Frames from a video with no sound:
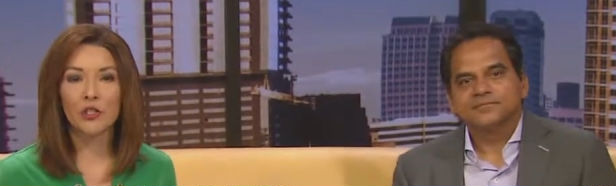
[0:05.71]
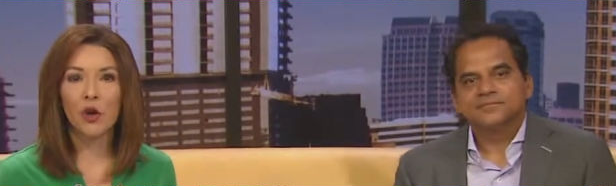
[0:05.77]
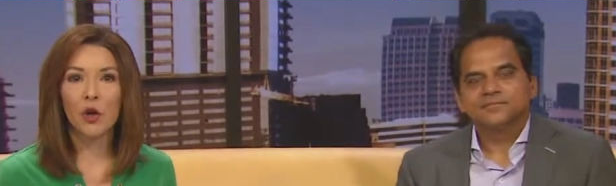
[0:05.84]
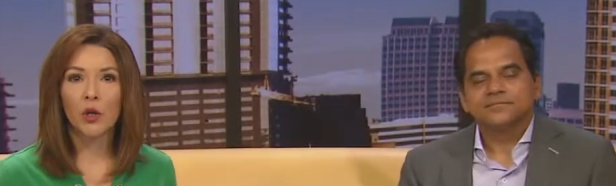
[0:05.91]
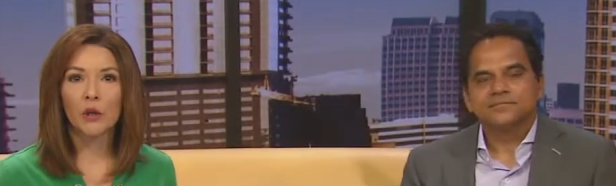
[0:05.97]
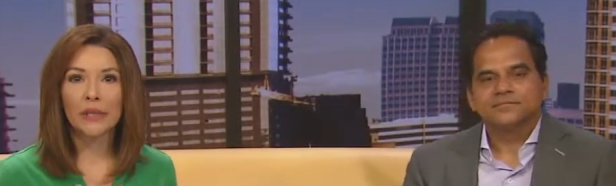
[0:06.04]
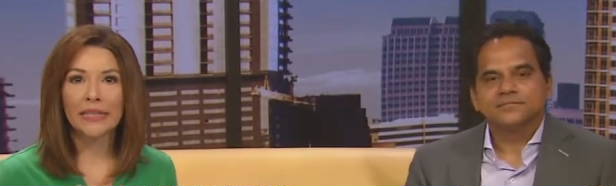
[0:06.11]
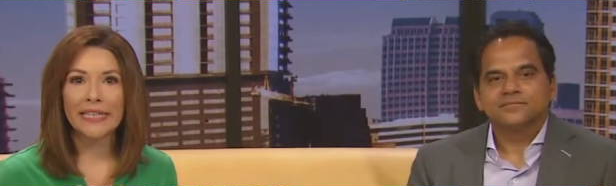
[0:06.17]

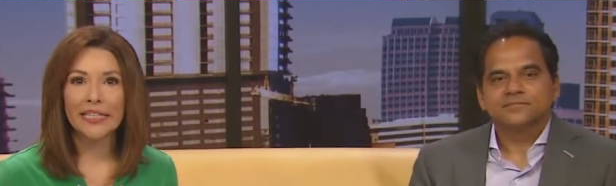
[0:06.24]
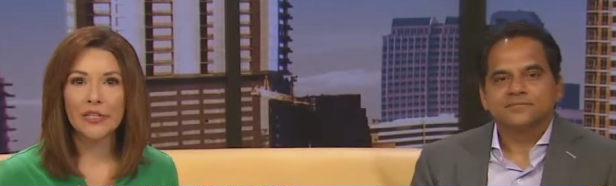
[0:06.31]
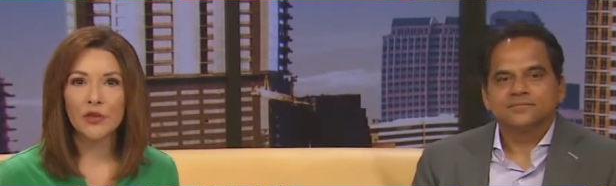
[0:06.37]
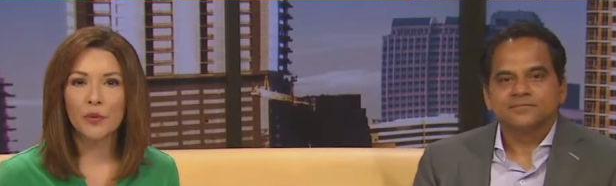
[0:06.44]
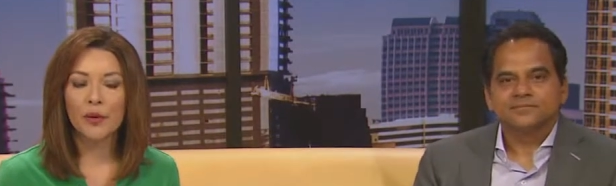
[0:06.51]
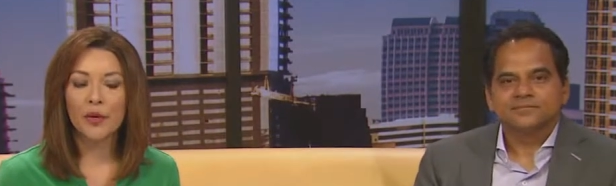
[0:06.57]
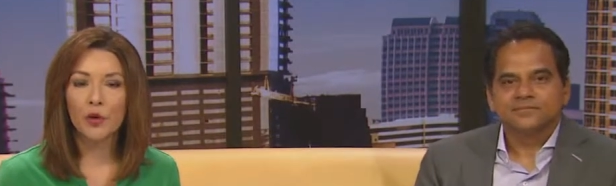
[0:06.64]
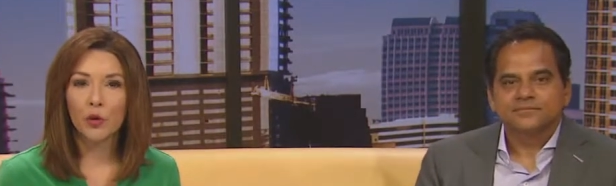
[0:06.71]
Speaker 1: are linked
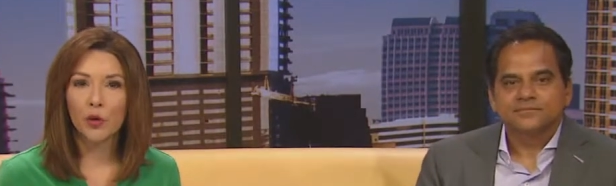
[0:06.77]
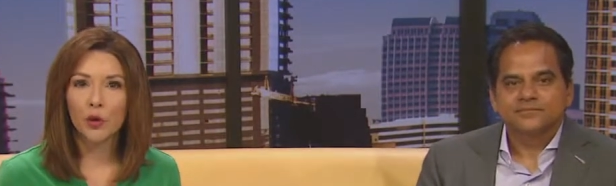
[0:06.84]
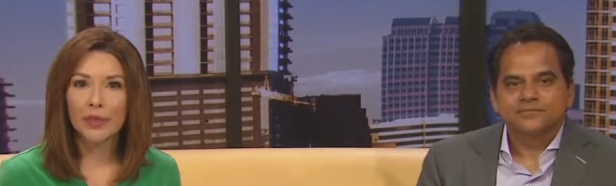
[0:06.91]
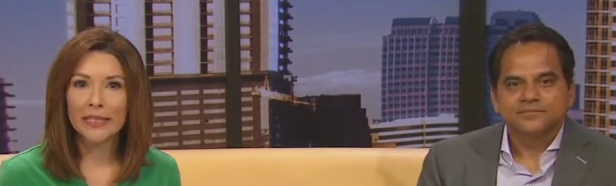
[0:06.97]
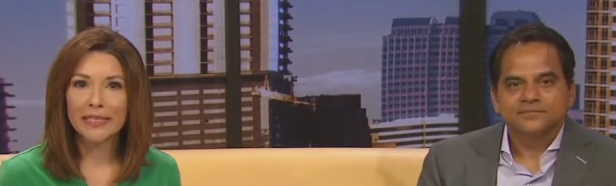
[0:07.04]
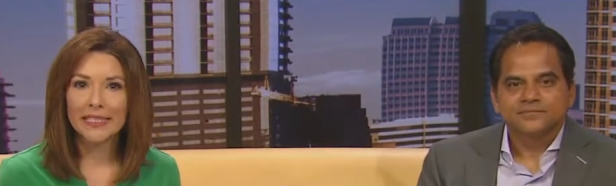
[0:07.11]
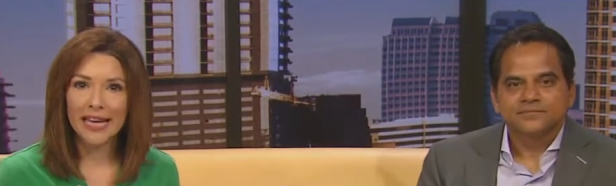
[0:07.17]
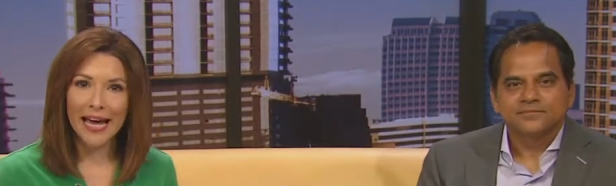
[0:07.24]
to an
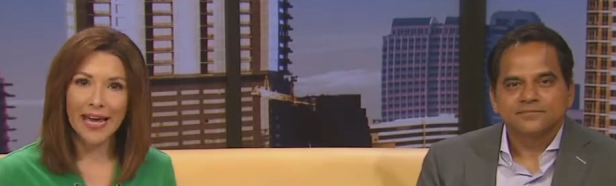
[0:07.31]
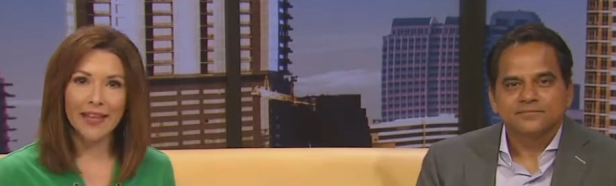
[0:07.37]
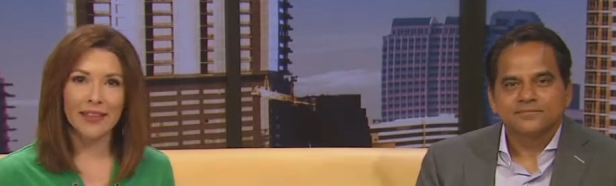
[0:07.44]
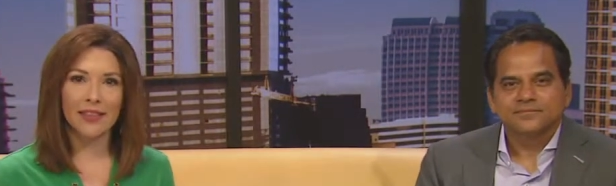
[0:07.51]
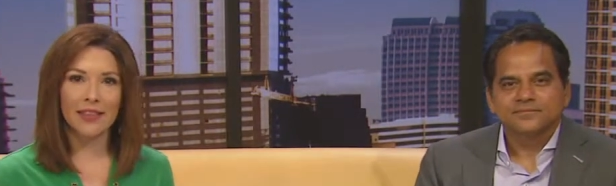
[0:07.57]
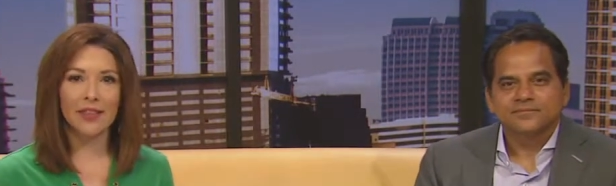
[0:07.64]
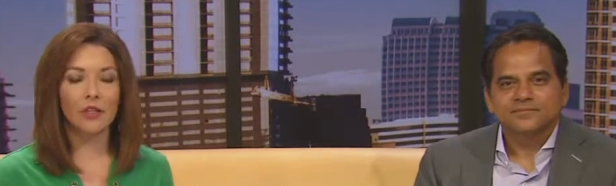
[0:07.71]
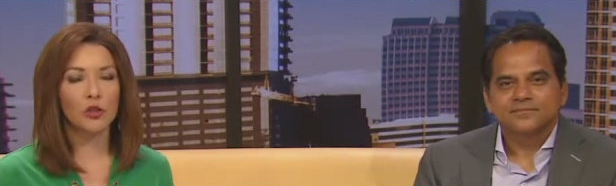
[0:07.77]
early death
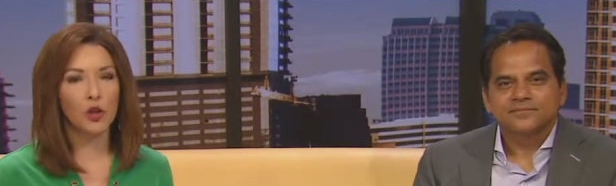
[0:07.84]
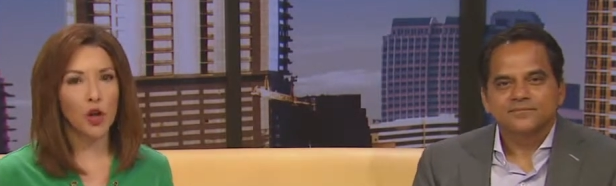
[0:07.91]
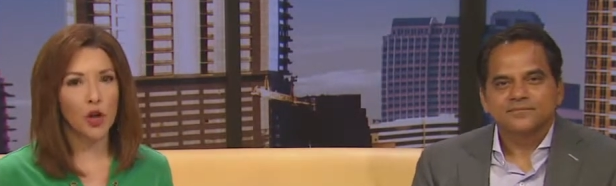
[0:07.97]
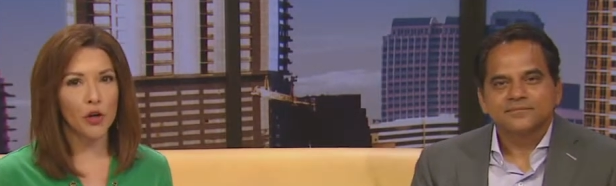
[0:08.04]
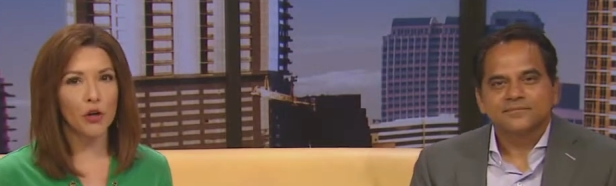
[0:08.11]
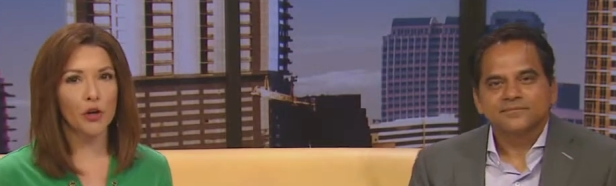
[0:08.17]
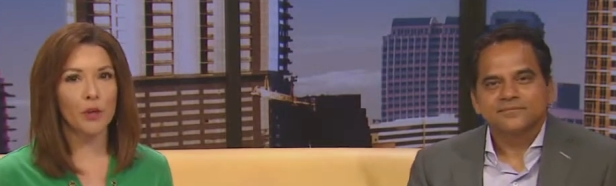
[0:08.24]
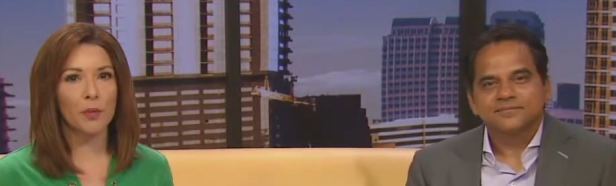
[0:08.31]
the
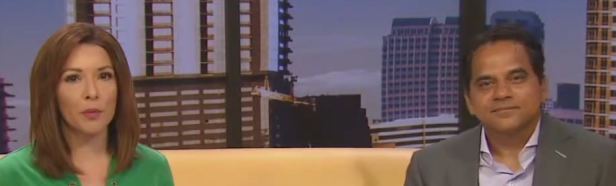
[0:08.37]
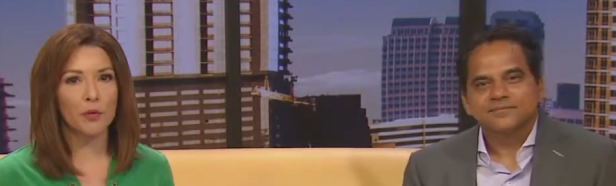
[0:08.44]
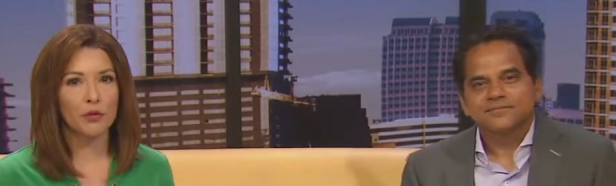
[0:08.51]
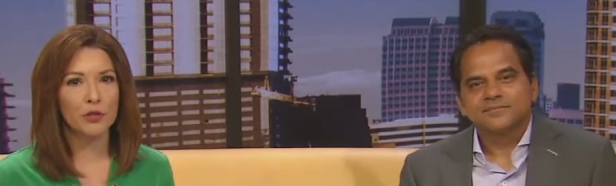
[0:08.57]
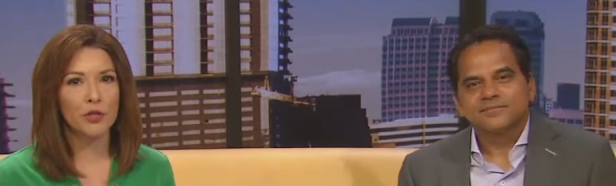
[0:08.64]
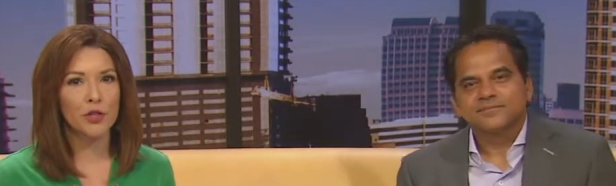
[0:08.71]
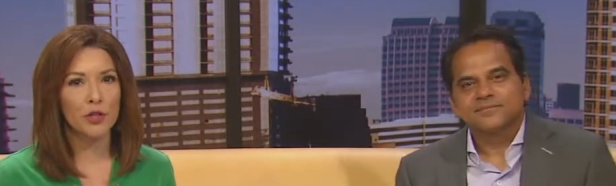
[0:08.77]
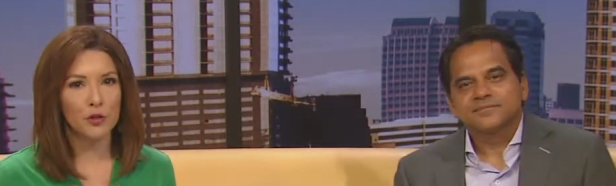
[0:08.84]
longer a
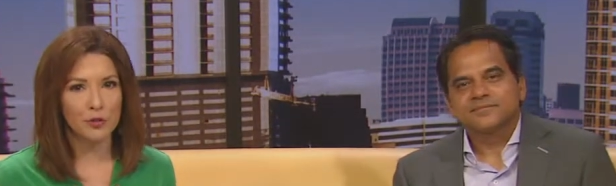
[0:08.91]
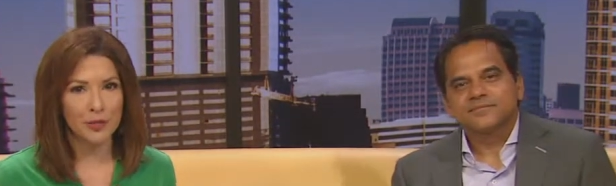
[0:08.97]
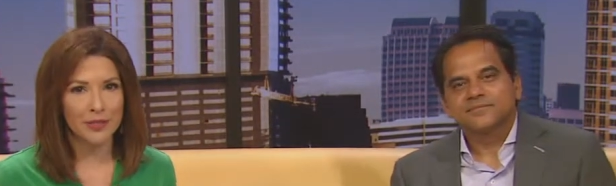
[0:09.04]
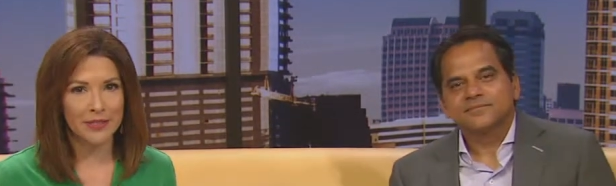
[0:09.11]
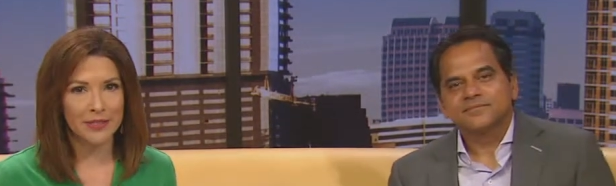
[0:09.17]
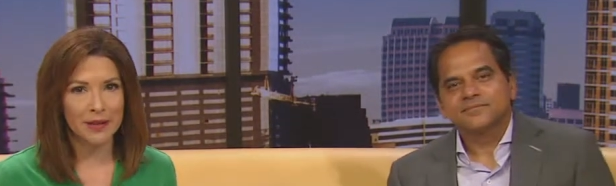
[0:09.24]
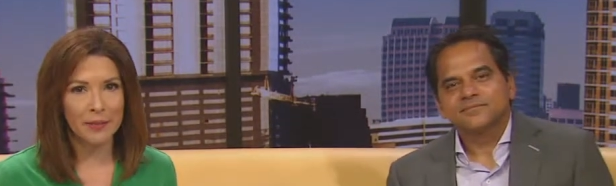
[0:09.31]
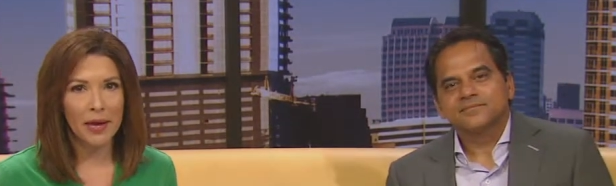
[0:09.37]
person
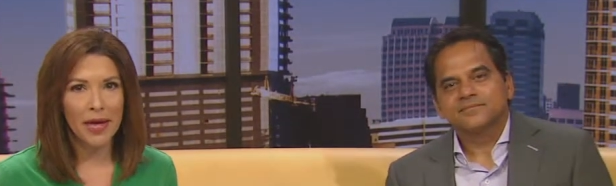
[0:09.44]
uses them.